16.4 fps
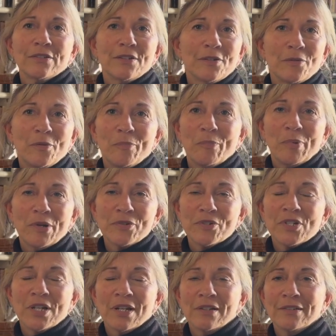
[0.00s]
little
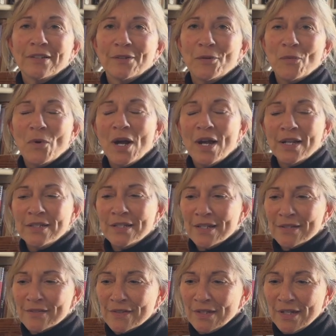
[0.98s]
burgeoning little wine
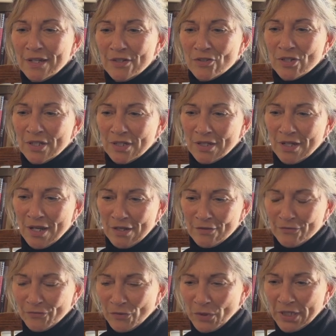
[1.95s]
destination in
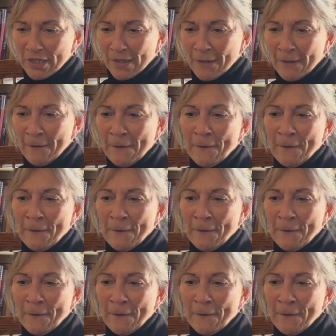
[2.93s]
California.